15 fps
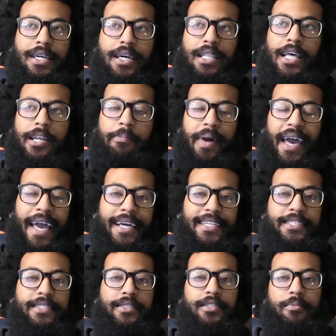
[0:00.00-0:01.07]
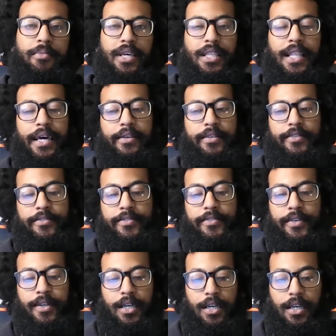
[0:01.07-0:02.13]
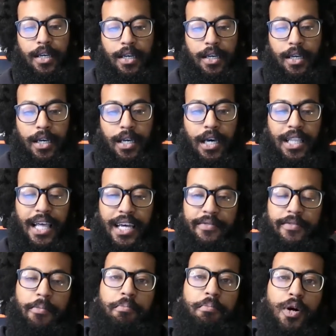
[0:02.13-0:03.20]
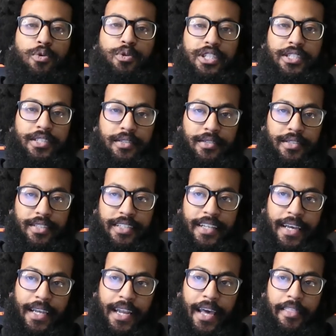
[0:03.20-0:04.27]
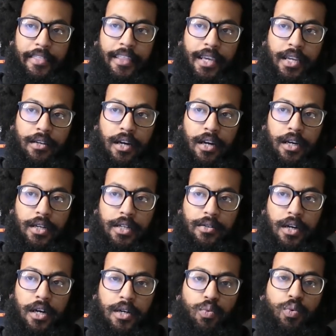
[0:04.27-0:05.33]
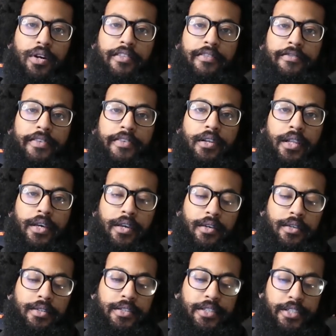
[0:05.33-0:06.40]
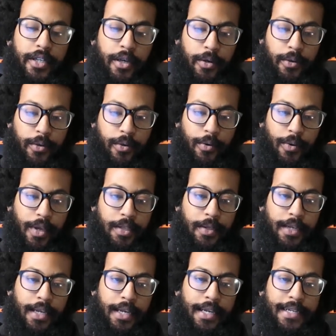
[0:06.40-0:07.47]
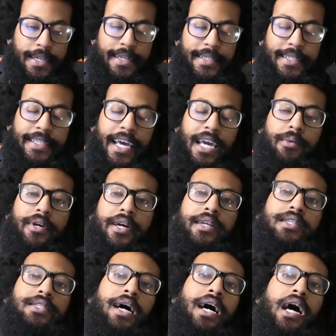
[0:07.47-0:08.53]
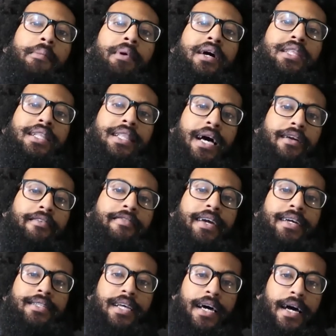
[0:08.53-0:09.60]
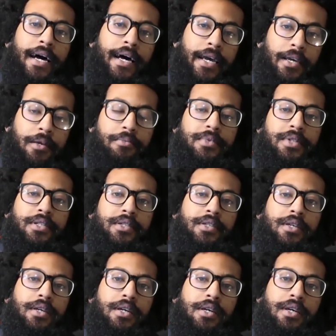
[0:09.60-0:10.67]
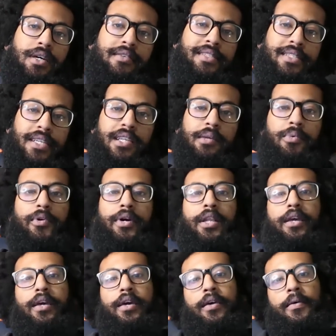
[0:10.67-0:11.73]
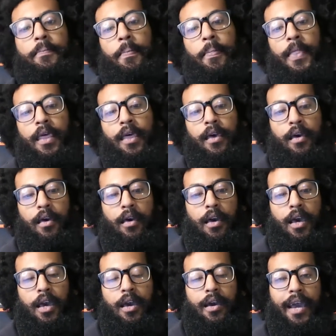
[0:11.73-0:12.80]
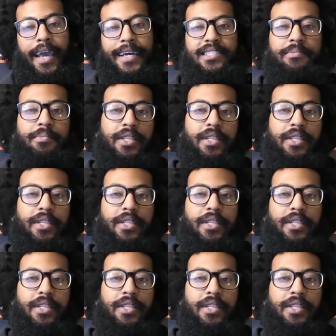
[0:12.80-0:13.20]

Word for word: a lot of passion to me, a lot of a lot of emotions that I think are, are worth feeling. So today we're going to talk about the life and times of Sidney Poitier. As a